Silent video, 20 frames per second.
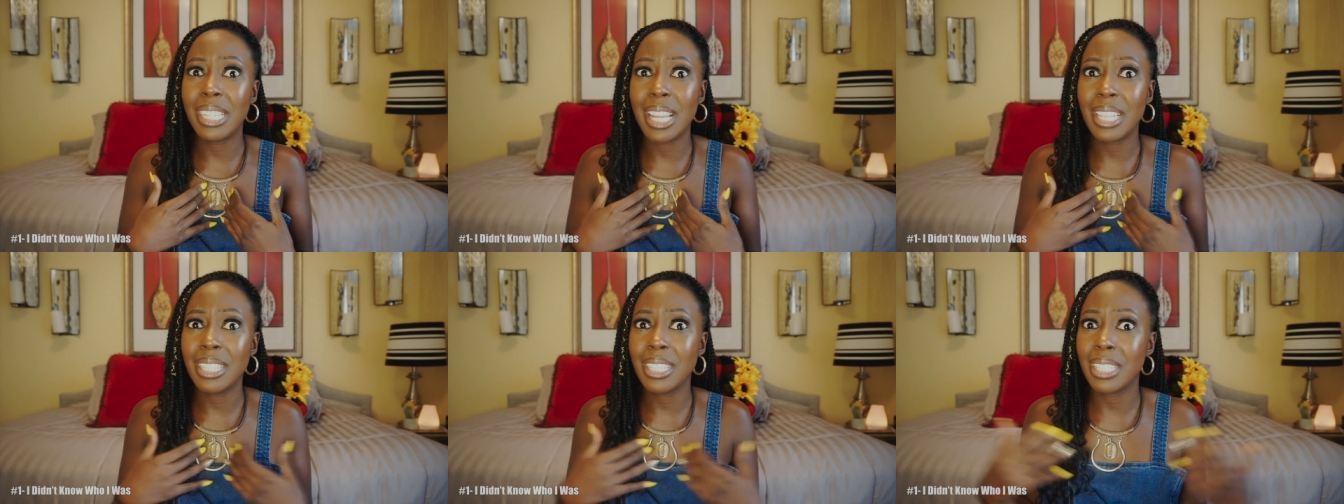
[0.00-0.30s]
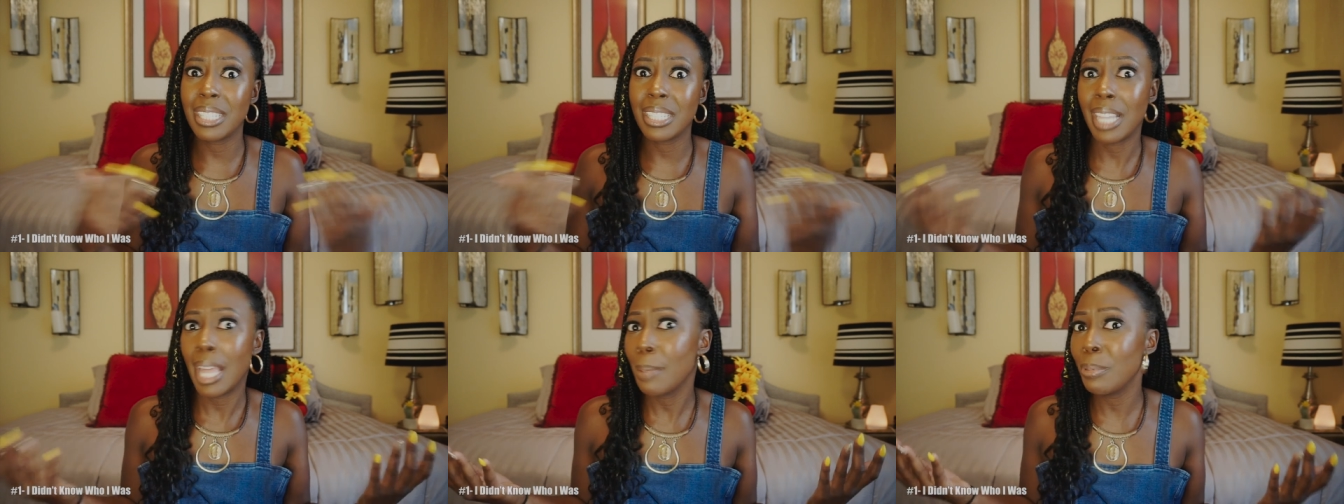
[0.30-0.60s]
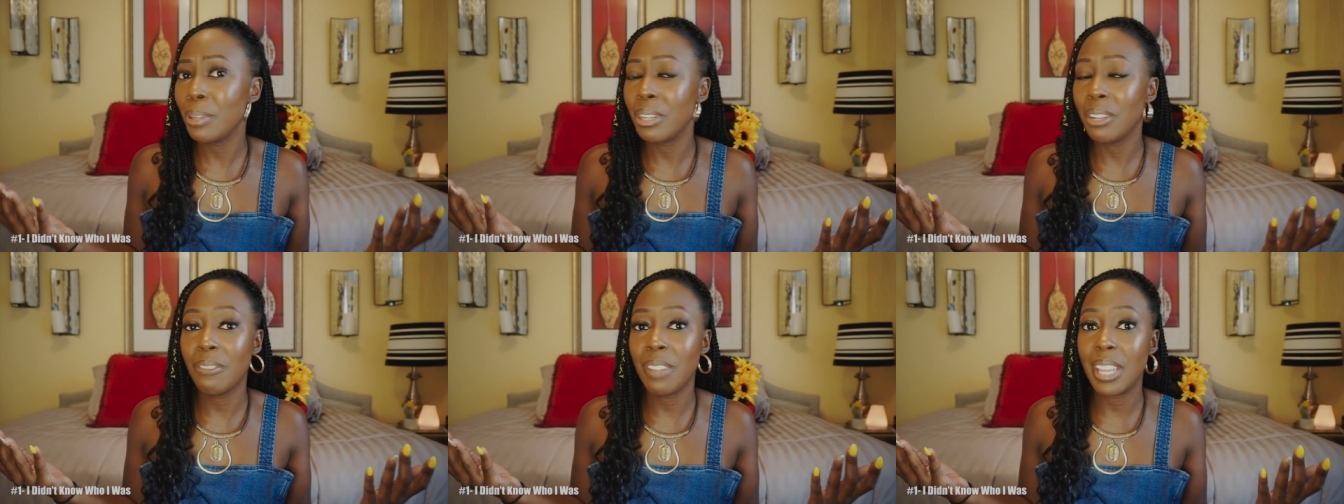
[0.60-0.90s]
that's a
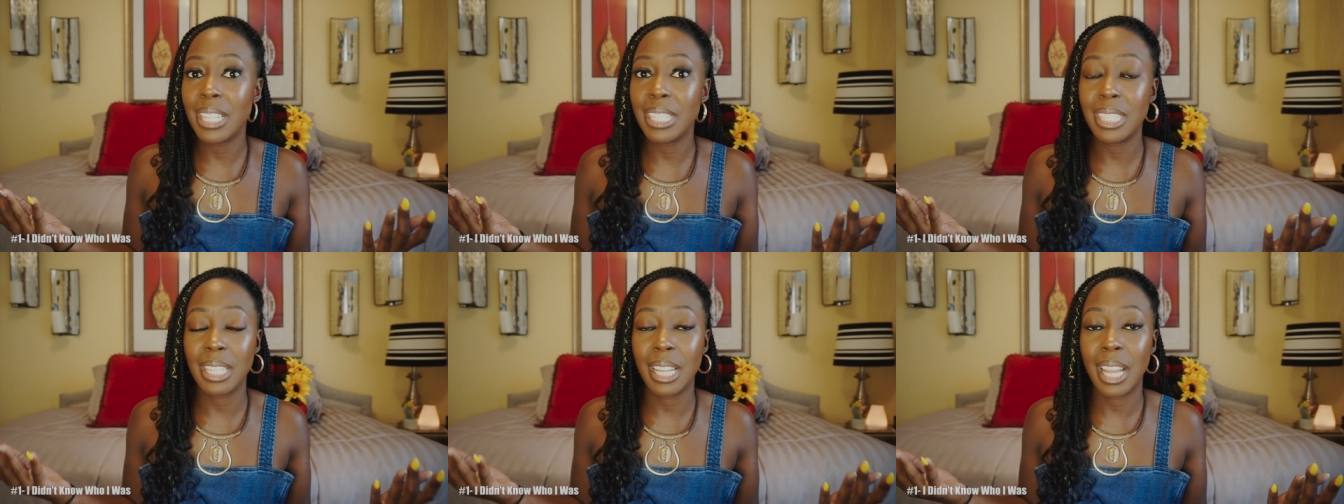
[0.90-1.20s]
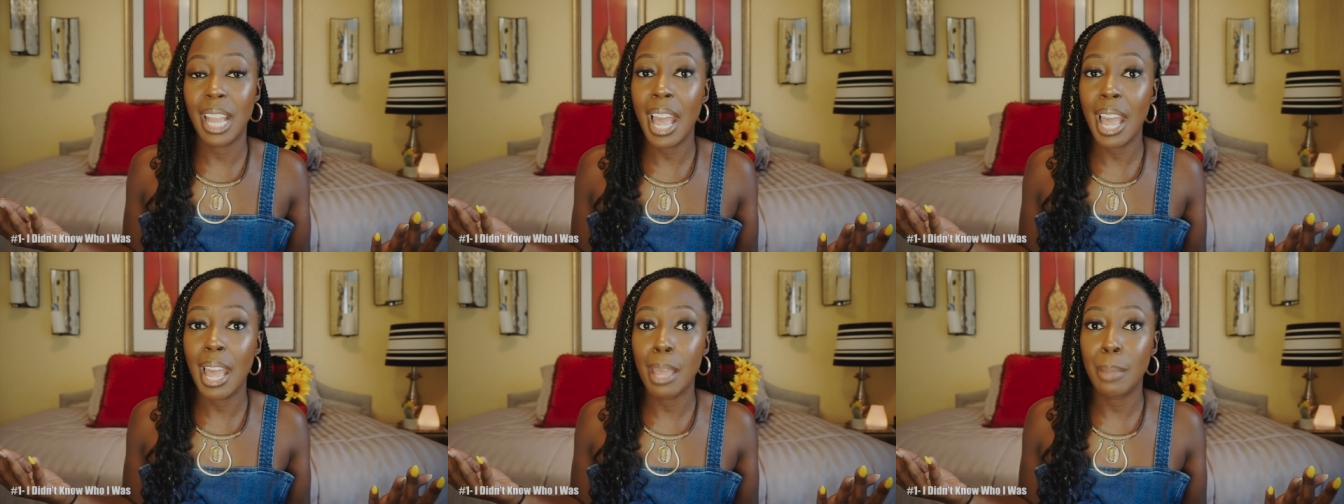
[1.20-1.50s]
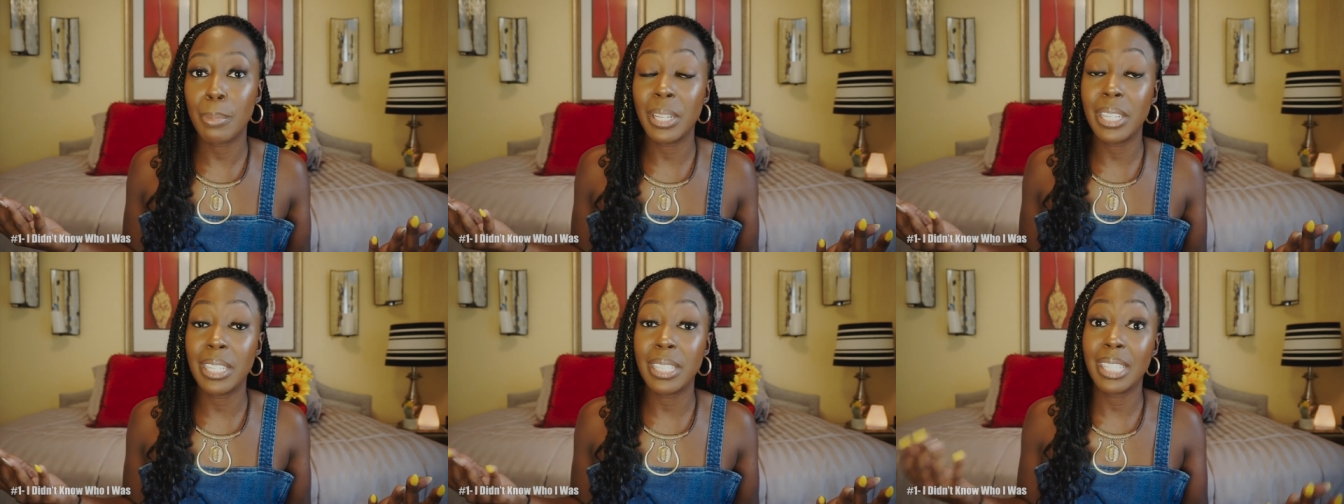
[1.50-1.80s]
slap in the face to
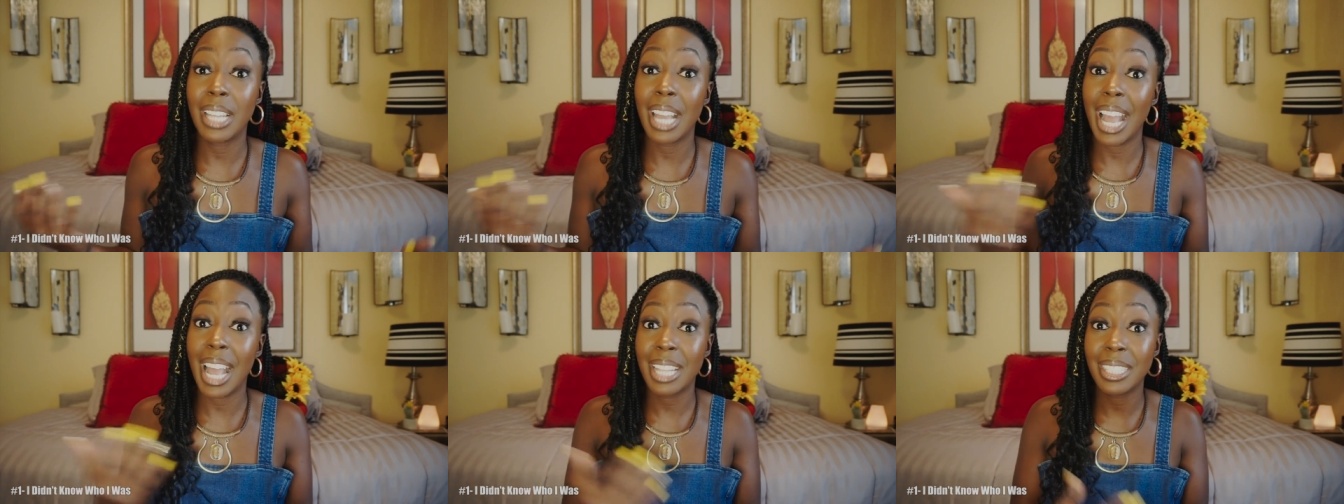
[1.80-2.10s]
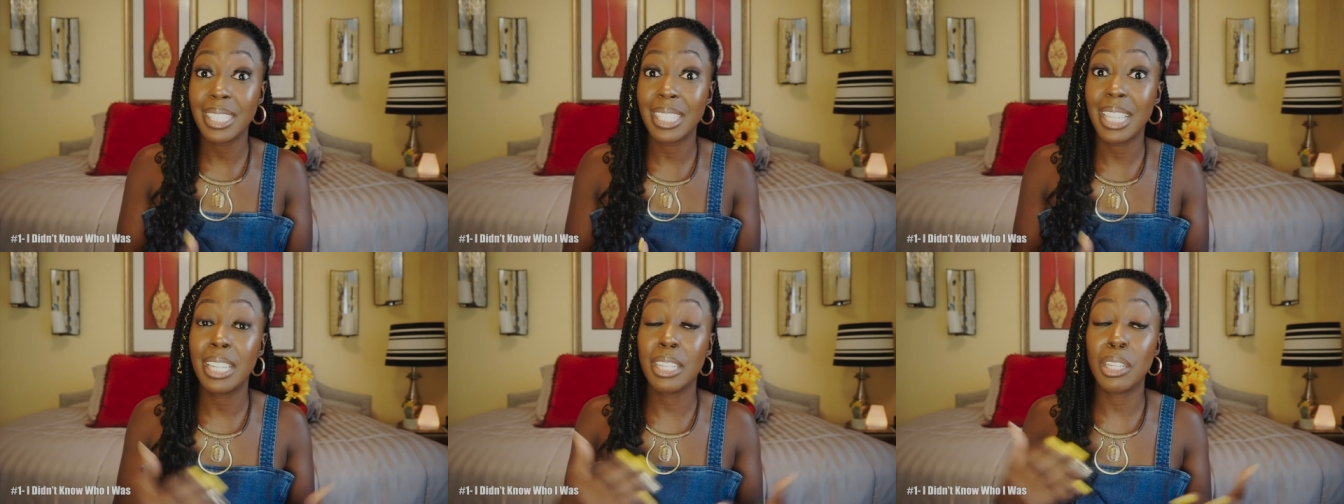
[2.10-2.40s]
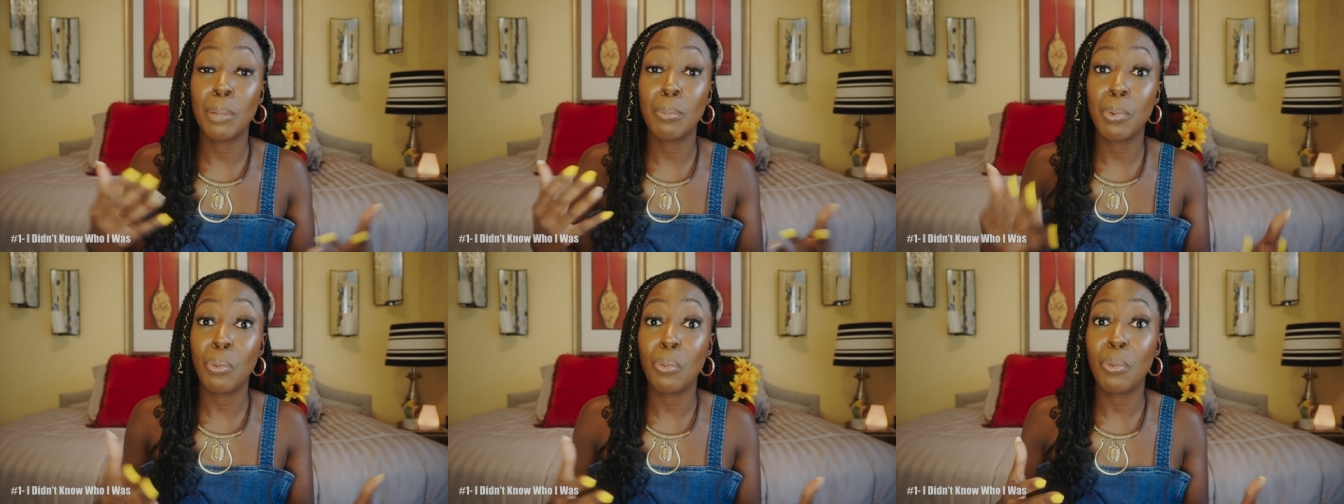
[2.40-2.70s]
God because God said,
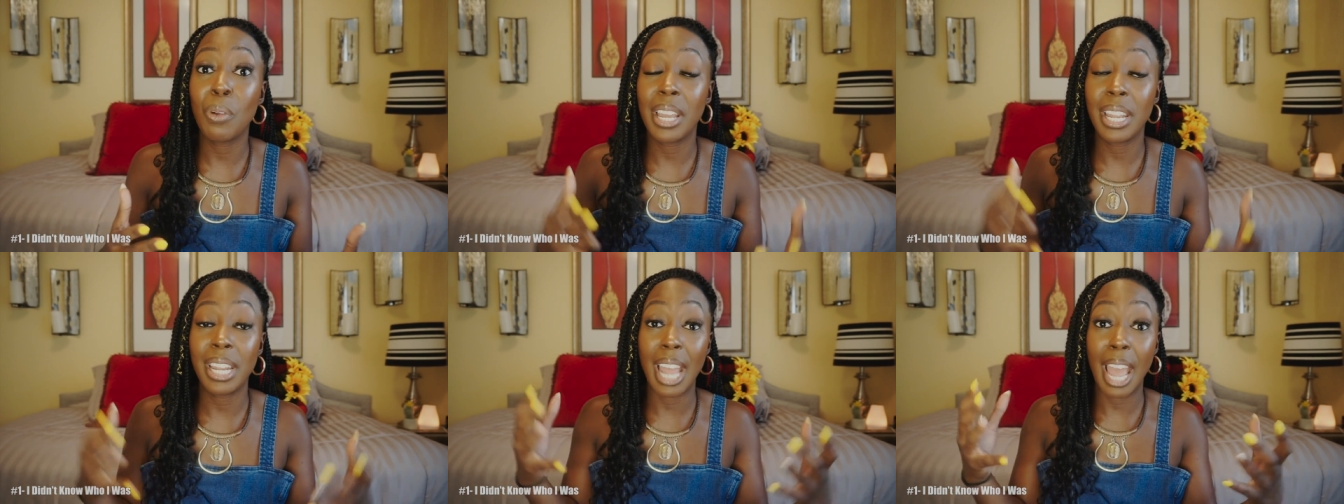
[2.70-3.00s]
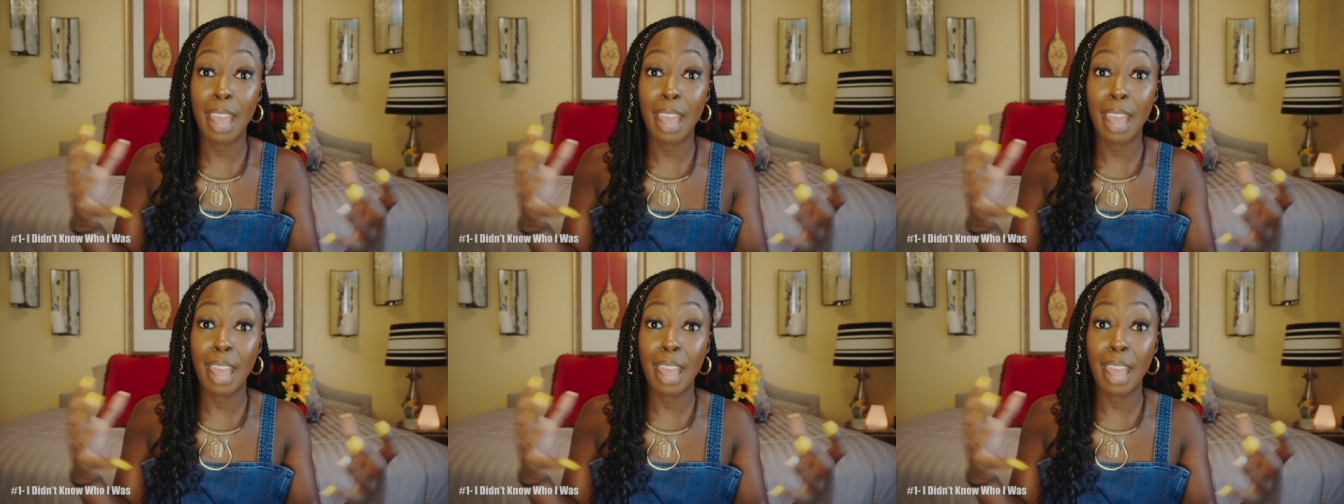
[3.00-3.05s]
number one,